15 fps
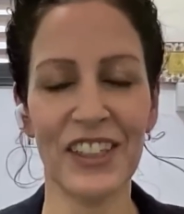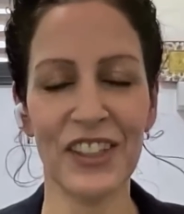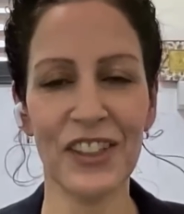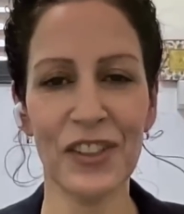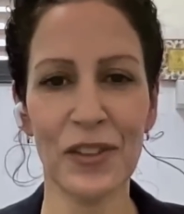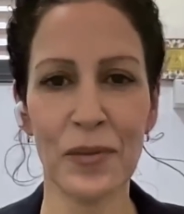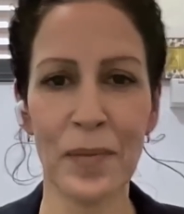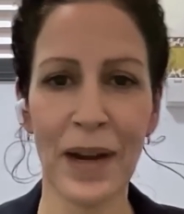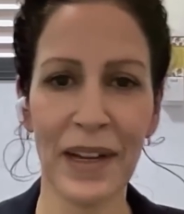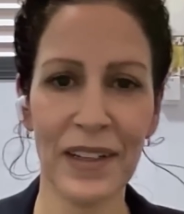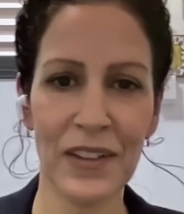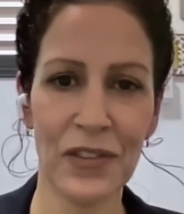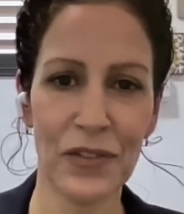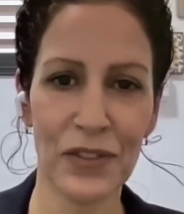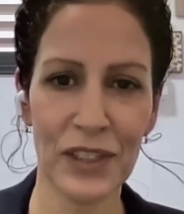girl or
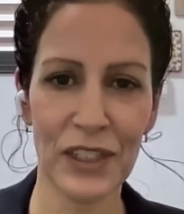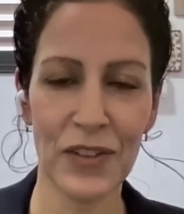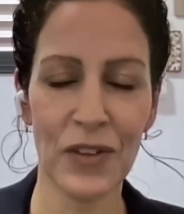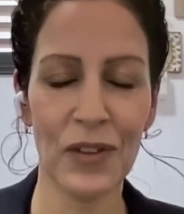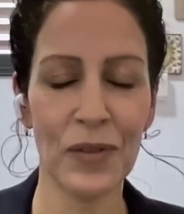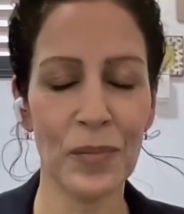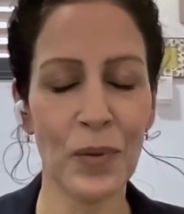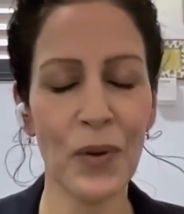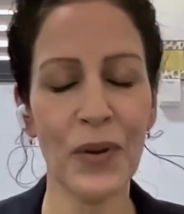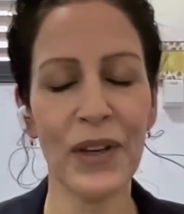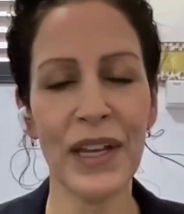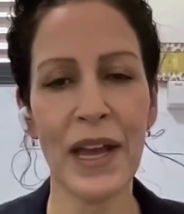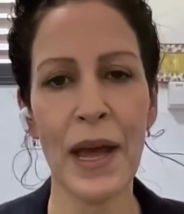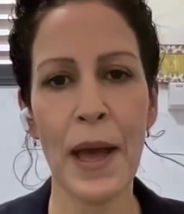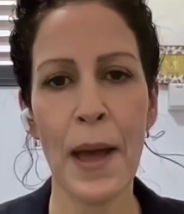my 3-year-old boy,